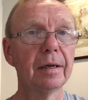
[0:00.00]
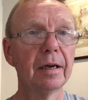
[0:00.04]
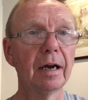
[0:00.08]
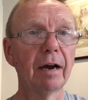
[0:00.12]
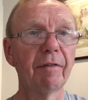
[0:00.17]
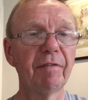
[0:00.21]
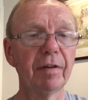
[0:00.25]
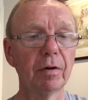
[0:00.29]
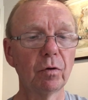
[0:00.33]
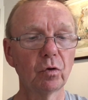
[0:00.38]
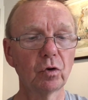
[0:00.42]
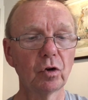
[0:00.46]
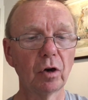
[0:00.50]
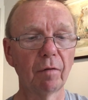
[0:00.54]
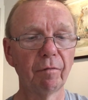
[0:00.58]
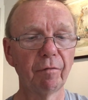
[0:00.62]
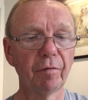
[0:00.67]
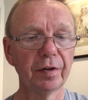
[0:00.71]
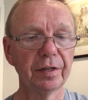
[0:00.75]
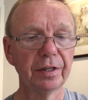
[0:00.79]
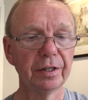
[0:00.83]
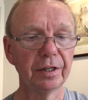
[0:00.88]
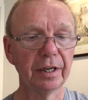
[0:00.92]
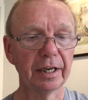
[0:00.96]
I felt
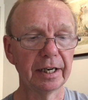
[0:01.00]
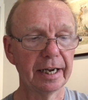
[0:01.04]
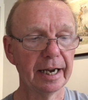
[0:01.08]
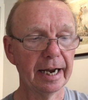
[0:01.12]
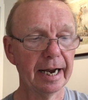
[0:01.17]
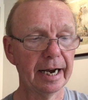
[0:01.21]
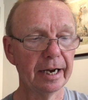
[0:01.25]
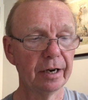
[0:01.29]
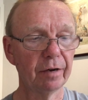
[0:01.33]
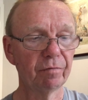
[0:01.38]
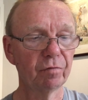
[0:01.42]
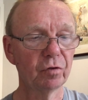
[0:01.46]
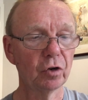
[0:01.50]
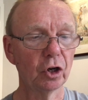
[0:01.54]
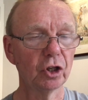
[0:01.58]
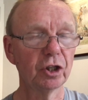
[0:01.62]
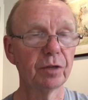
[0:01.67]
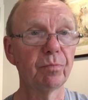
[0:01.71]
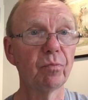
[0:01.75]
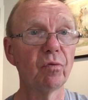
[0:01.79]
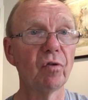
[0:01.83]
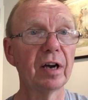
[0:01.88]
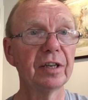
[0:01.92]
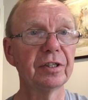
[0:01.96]
confident again of God's
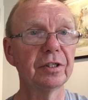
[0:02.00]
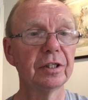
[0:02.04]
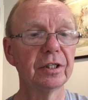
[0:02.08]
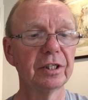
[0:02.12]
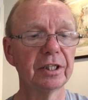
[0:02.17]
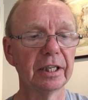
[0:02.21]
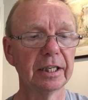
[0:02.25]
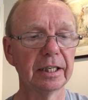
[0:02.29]
presence